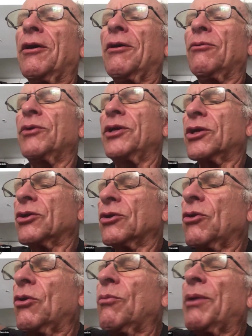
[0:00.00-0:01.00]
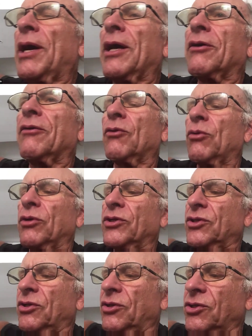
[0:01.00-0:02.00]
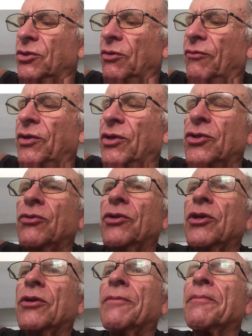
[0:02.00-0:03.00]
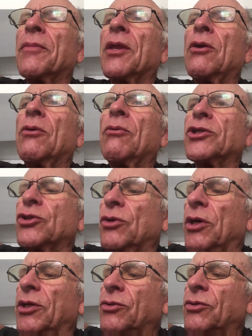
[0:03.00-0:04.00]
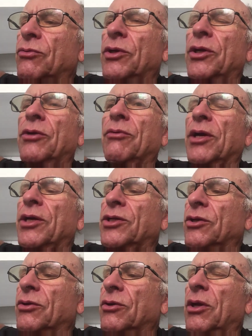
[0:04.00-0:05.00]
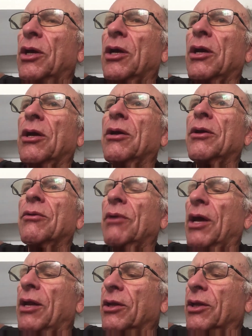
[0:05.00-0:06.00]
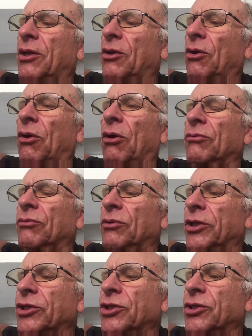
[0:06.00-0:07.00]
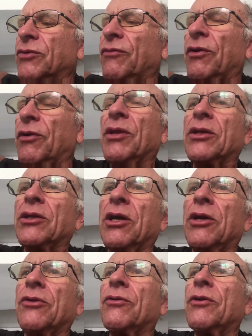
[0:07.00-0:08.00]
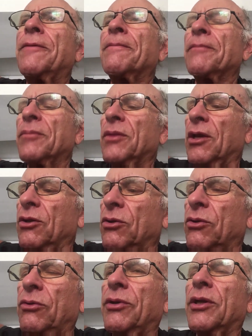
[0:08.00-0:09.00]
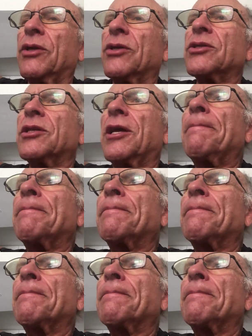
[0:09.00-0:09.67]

We could go back, of course, to the Soviet Union, which tried to erase and eradicate all religions from that country, including Islam.